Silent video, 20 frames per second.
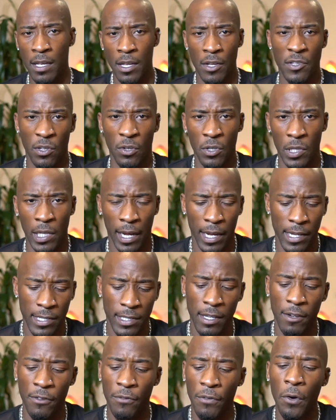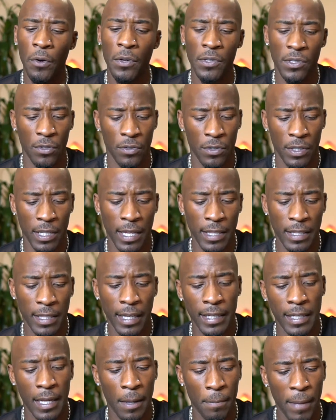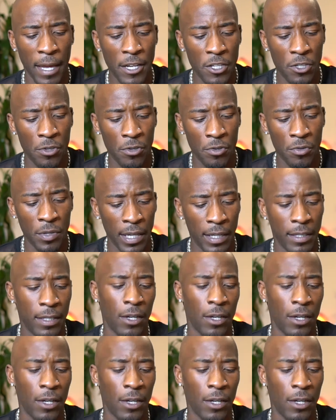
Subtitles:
So, like I said, focus on that thing that makes you unique.